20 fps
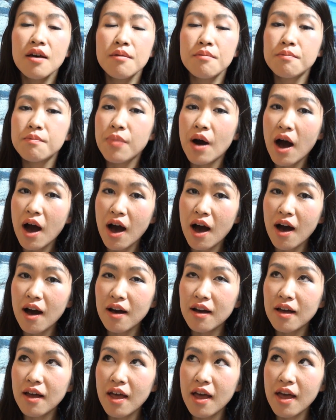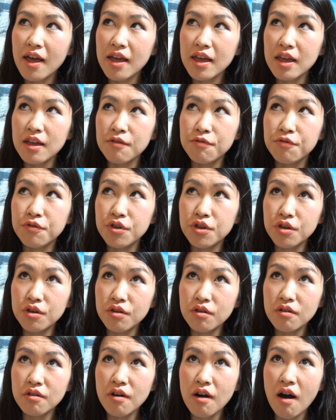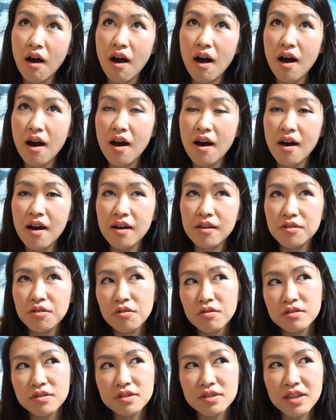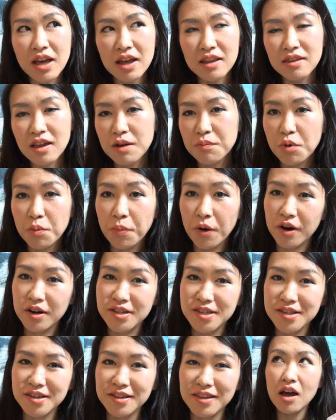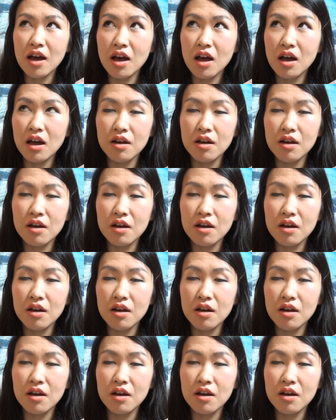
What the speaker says: But if you are not that type of person,